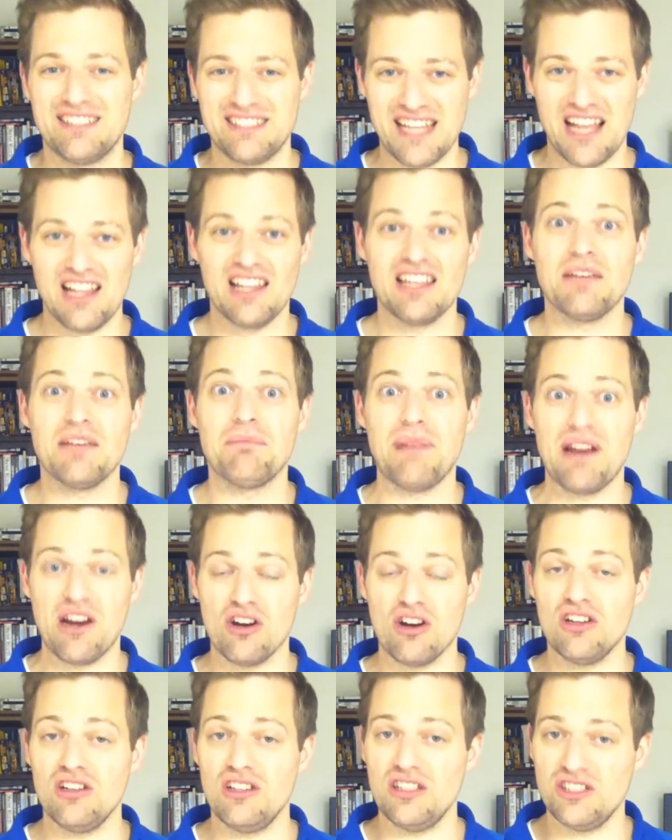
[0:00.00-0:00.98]
selling
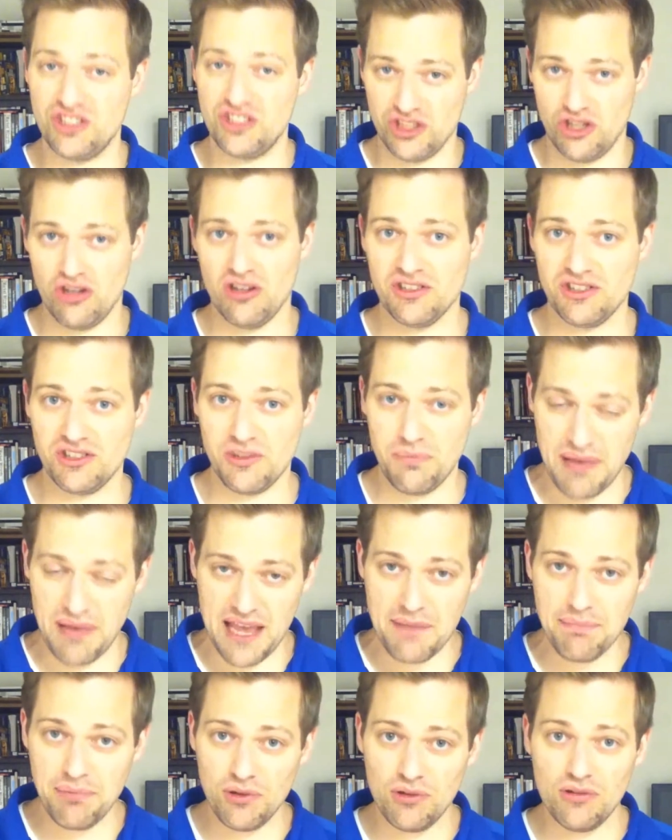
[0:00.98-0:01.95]
burial insurance to
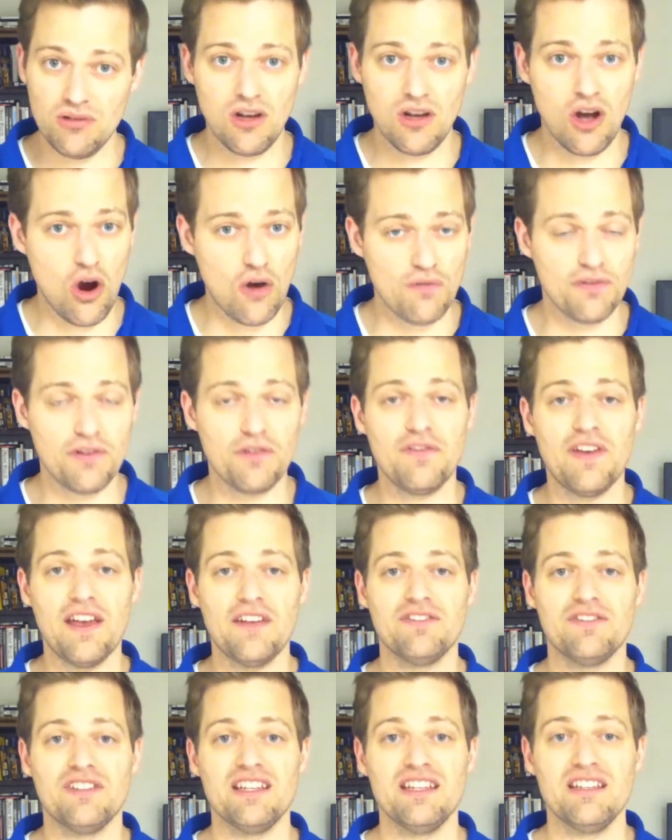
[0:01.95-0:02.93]
people over
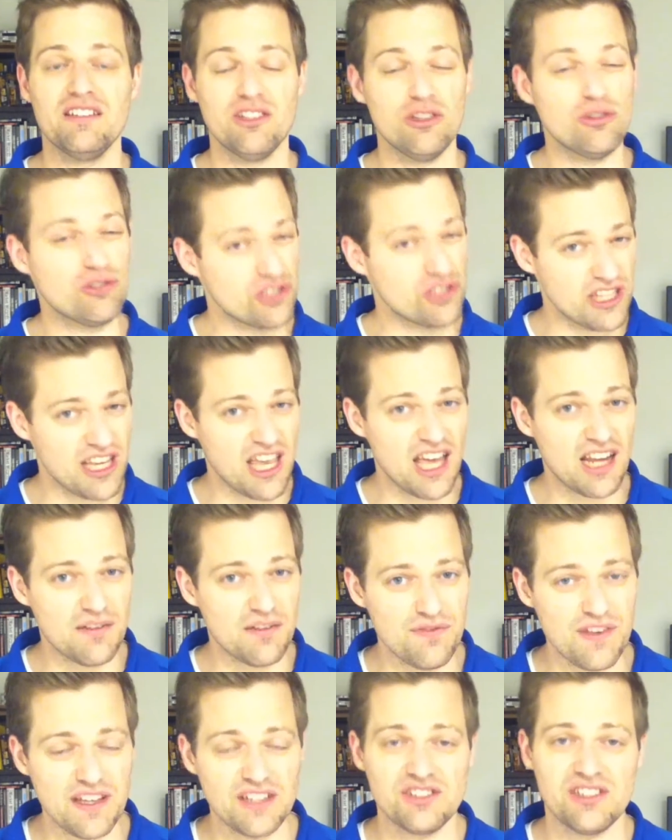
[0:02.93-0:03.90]
fifty, usually
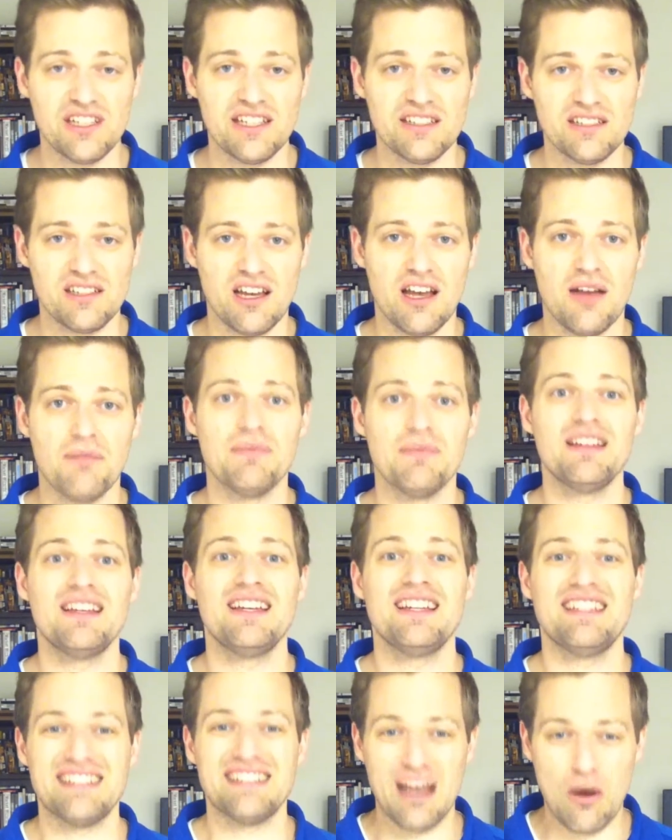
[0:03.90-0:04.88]
on a fixed income,
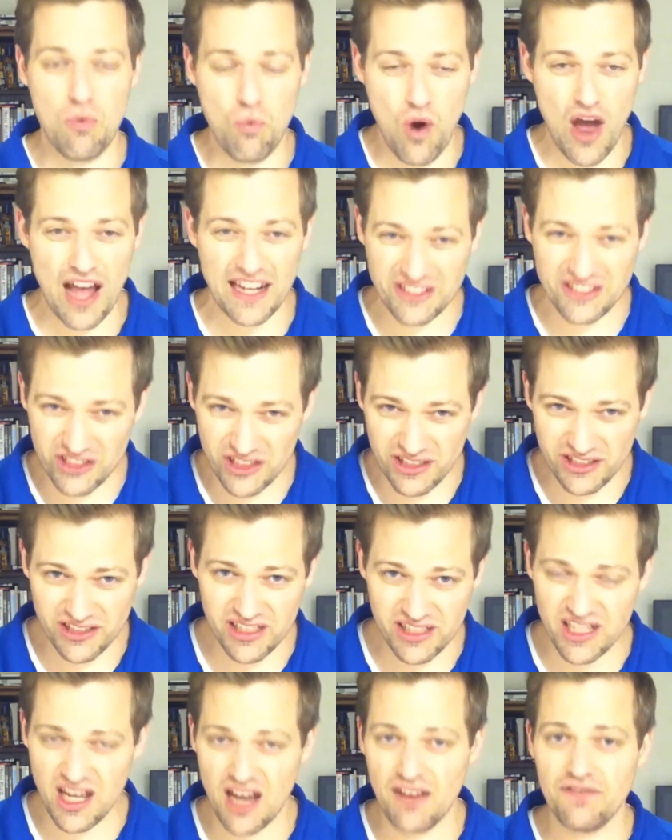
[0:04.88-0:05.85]
that want
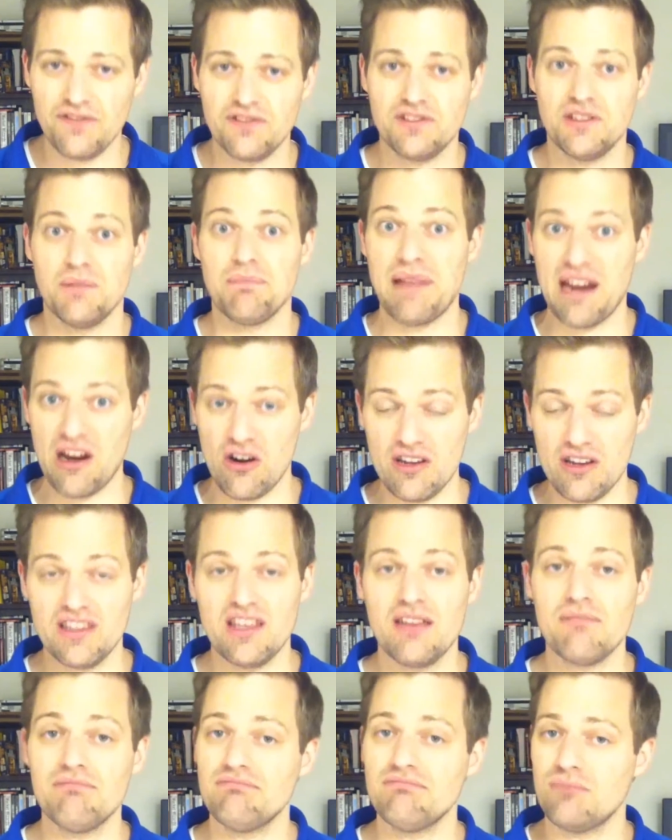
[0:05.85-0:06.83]
just enough to
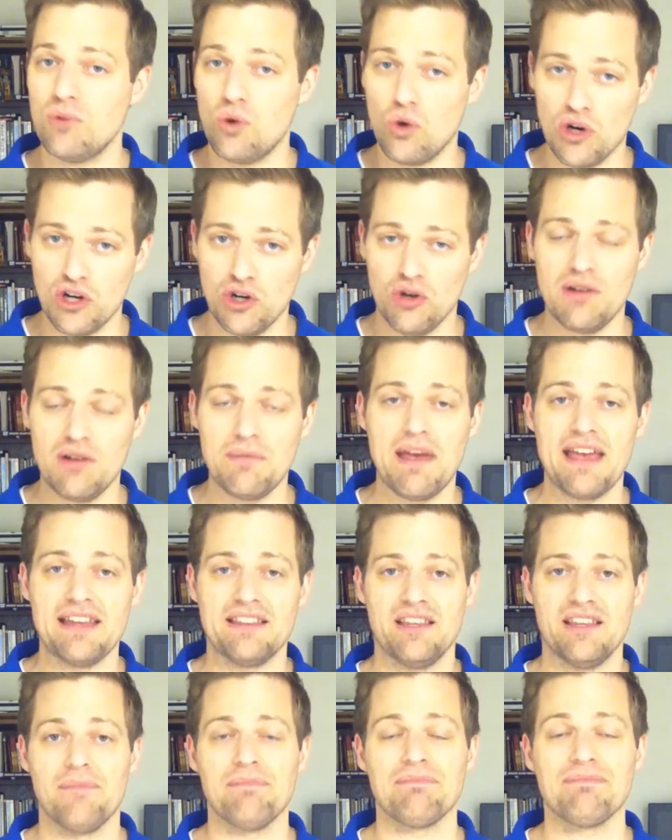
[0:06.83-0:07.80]
bury them or
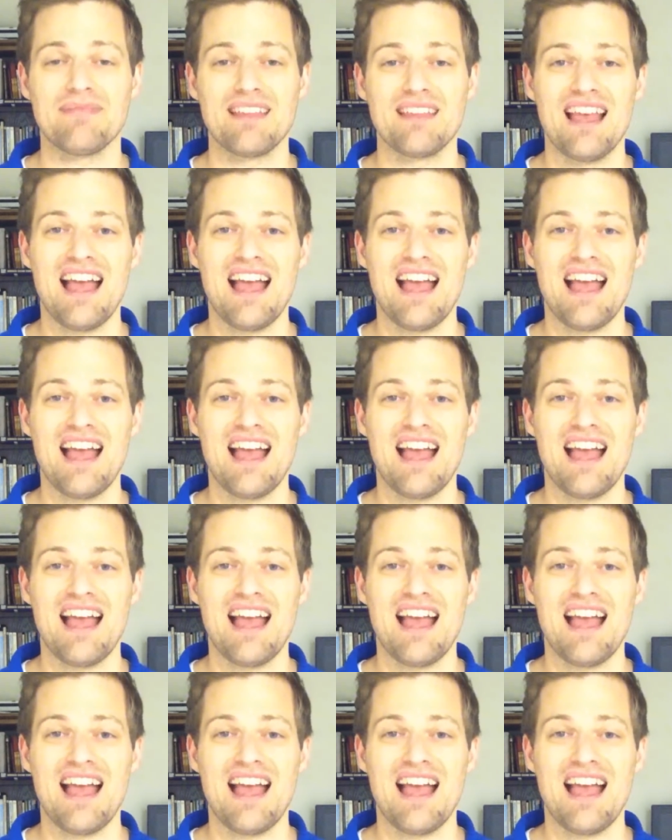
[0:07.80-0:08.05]
cremate them.